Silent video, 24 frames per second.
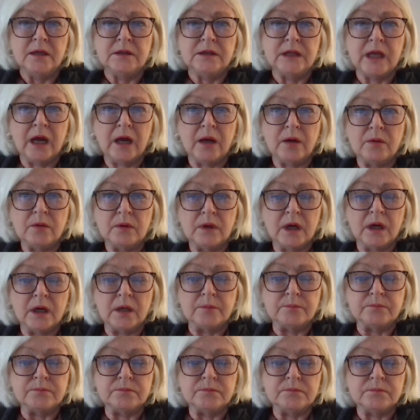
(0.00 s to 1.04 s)
Now,
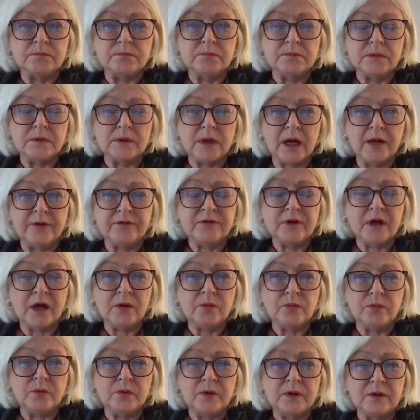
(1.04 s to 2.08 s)
um, I
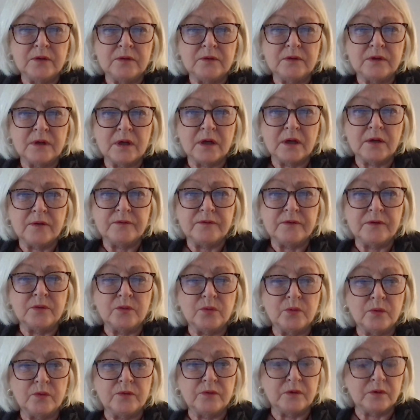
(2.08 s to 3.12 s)
thought with uh,
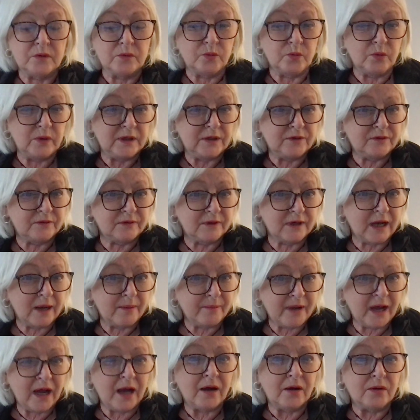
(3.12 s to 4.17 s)
the the weeks that
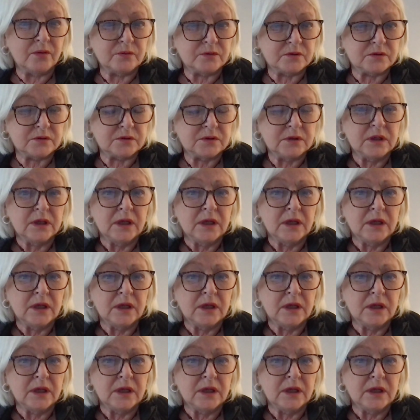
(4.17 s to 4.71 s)
I'm out,